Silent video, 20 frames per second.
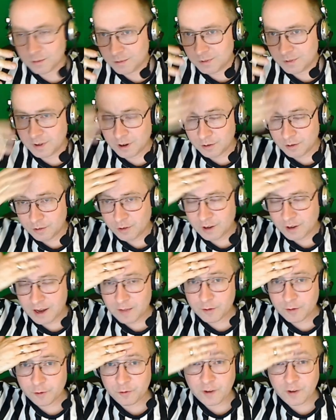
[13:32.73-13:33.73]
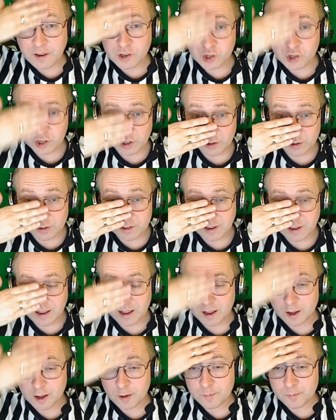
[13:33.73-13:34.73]
you can have a face shield,
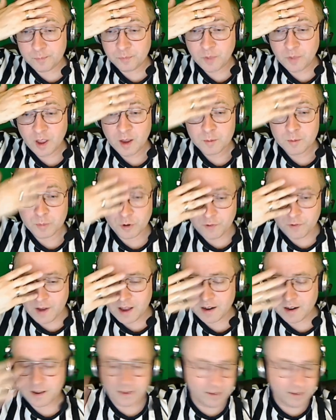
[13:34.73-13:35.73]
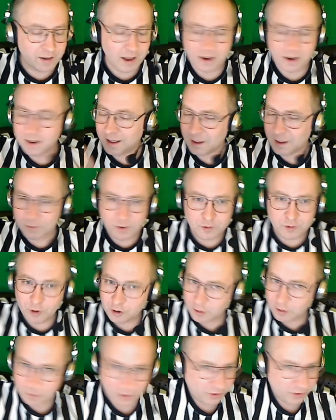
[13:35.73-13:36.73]
provided it's not. And again, we've
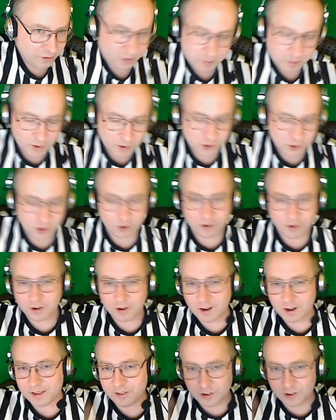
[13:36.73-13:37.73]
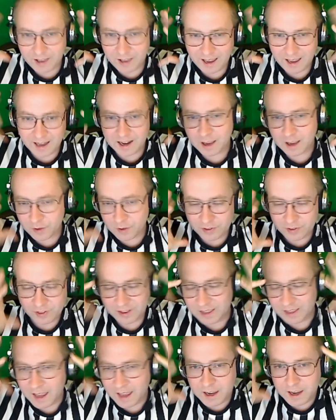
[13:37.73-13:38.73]
talked about this in a much earlier lesson. You can't have like the
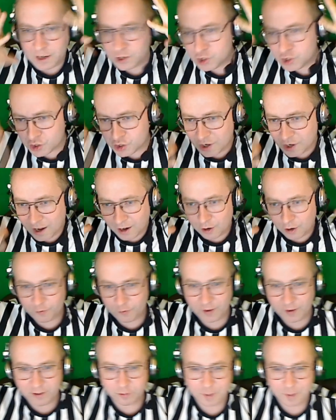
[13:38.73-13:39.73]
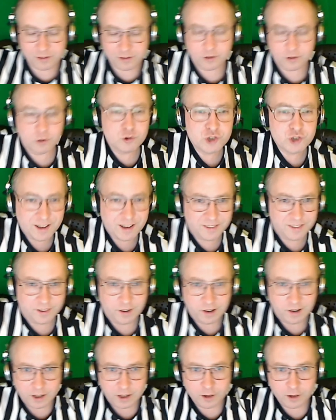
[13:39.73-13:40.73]
cage style face mask, no Jason
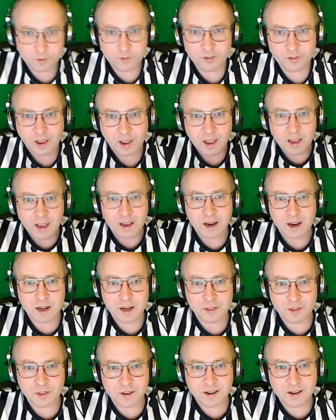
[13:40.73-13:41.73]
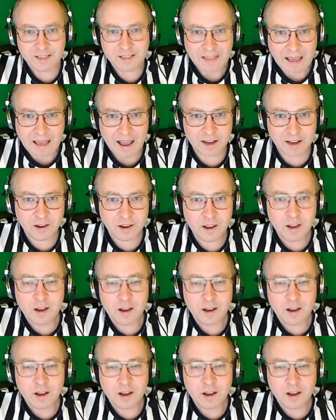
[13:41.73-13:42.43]
Lives, anything like that.